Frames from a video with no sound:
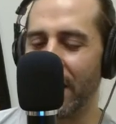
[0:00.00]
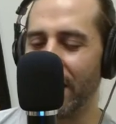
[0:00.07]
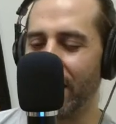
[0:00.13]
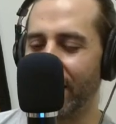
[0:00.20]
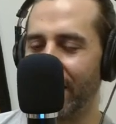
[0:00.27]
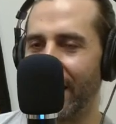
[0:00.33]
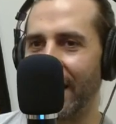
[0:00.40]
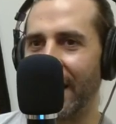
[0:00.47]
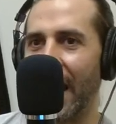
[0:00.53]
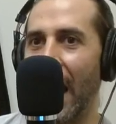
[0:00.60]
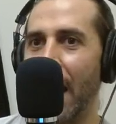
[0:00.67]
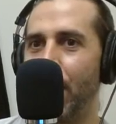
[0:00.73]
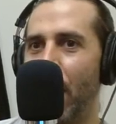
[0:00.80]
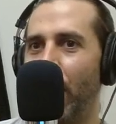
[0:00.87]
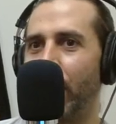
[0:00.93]
he just like
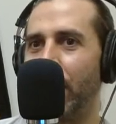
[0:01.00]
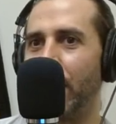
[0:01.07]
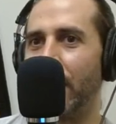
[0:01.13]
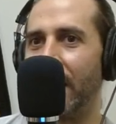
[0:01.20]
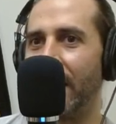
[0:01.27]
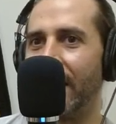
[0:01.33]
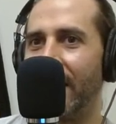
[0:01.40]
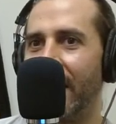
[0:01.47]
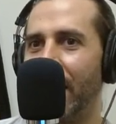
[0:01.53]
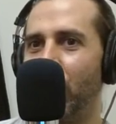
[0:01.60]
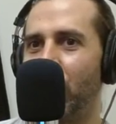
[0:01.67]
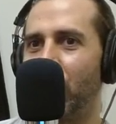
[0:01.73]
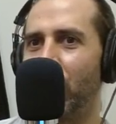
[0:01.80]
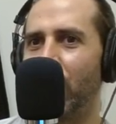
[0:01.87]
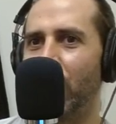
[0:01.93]
came up to me and was
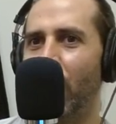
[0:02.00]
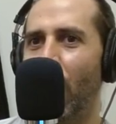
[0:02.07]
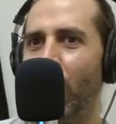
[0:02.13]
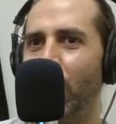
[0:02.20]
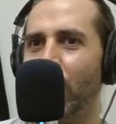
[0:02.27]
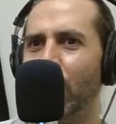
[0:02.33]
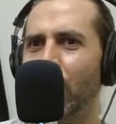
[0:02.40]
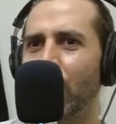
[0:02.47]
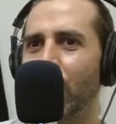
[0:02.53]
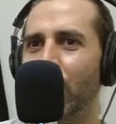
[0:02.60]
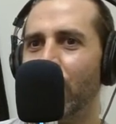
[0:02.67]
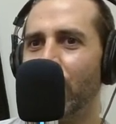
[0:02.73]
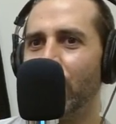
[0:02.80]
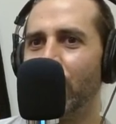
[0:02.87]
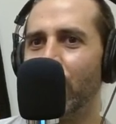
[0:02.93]
just like, yo,
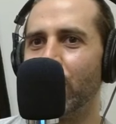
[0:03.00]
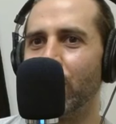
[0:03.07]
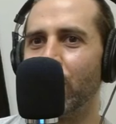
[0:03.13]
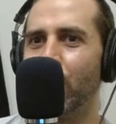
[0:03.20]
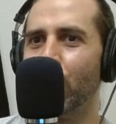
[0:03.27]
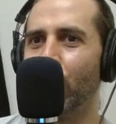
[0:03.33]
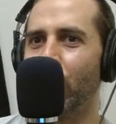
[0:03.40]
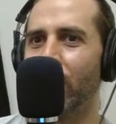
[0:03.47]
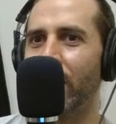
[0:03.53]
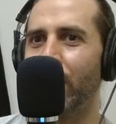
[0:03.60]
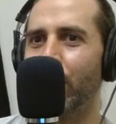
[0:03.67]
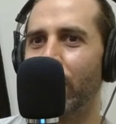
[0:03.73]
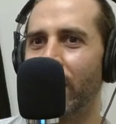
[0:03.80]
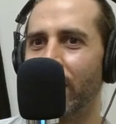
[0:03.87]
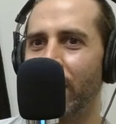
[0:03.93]
dude, you look like you
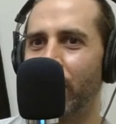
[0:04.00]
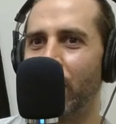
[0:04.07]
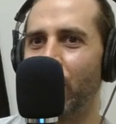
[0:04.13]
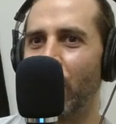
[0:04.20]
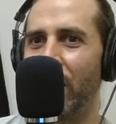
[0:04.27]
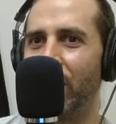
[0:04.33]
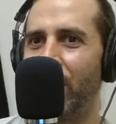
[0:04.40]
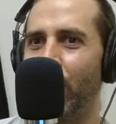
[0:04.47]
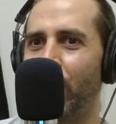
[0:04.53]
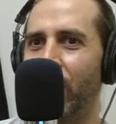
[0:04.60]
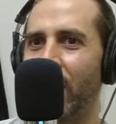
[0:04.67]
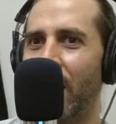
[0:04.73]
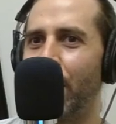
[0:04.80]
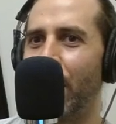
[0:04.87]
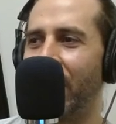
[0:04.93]
like lifting weights. Yo,
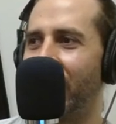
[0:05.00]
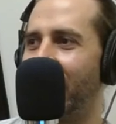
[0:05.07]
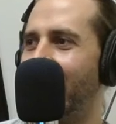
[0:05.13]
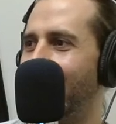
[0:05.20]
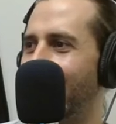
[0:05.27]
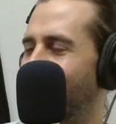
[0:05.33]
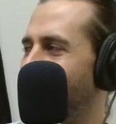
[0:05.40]
check out my zine. And I